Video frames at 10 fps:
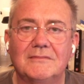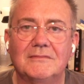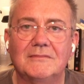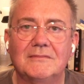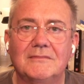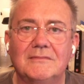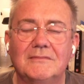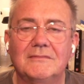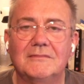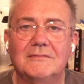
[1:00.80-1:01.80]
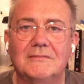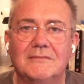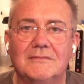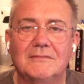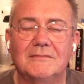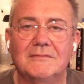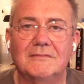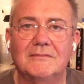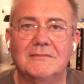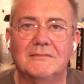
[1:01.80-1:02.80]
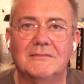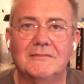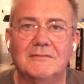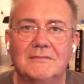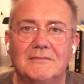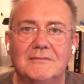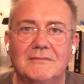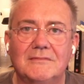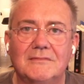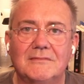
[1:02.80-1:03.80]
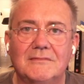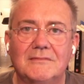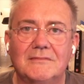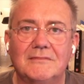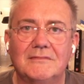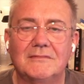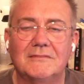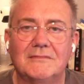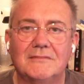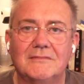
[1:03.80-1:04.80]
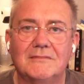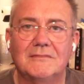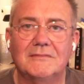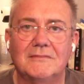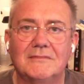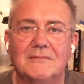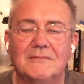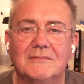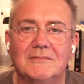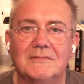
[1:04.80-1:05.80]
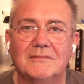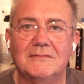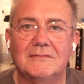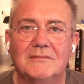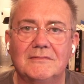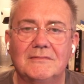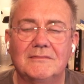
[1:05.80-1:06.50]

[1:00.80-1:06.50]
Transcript: (not speaking)